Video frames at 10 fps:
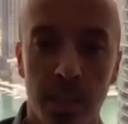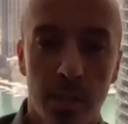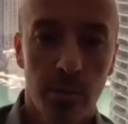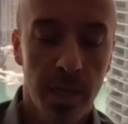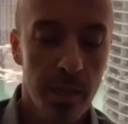
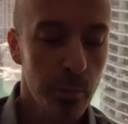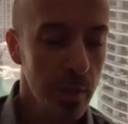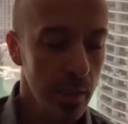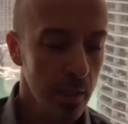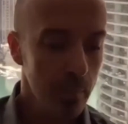right? But
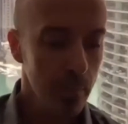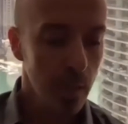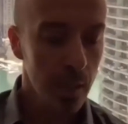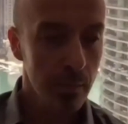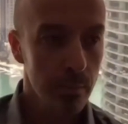
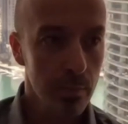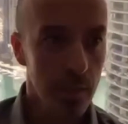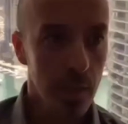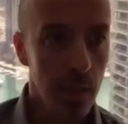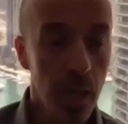I
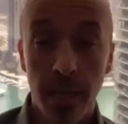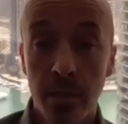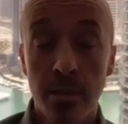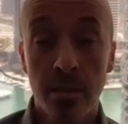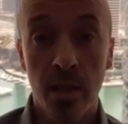
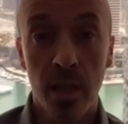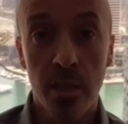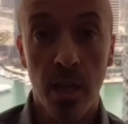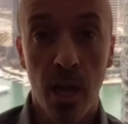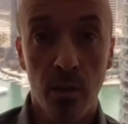
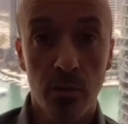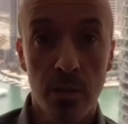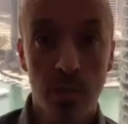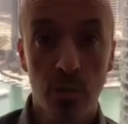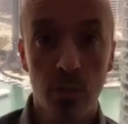understand how
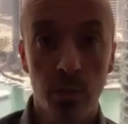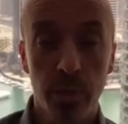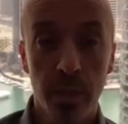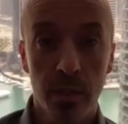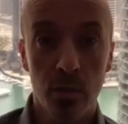this could
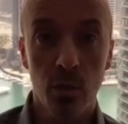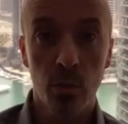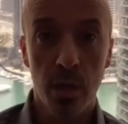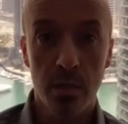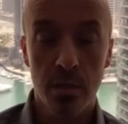be 2
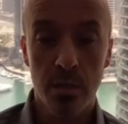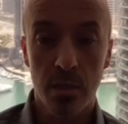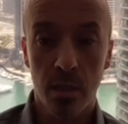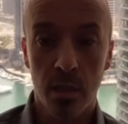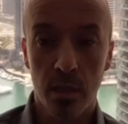months
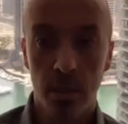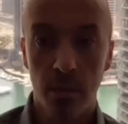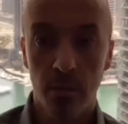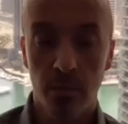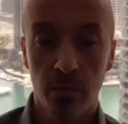
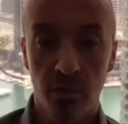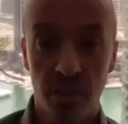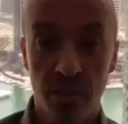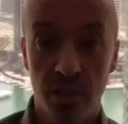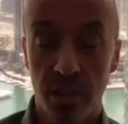
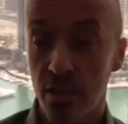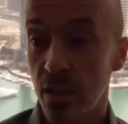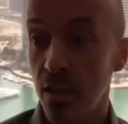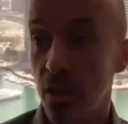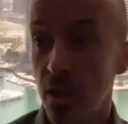
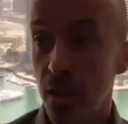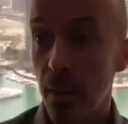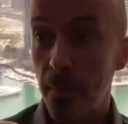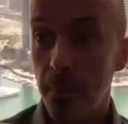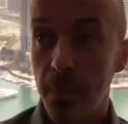frustration
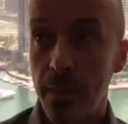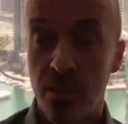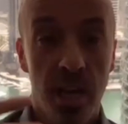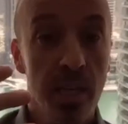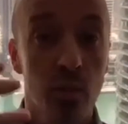trying to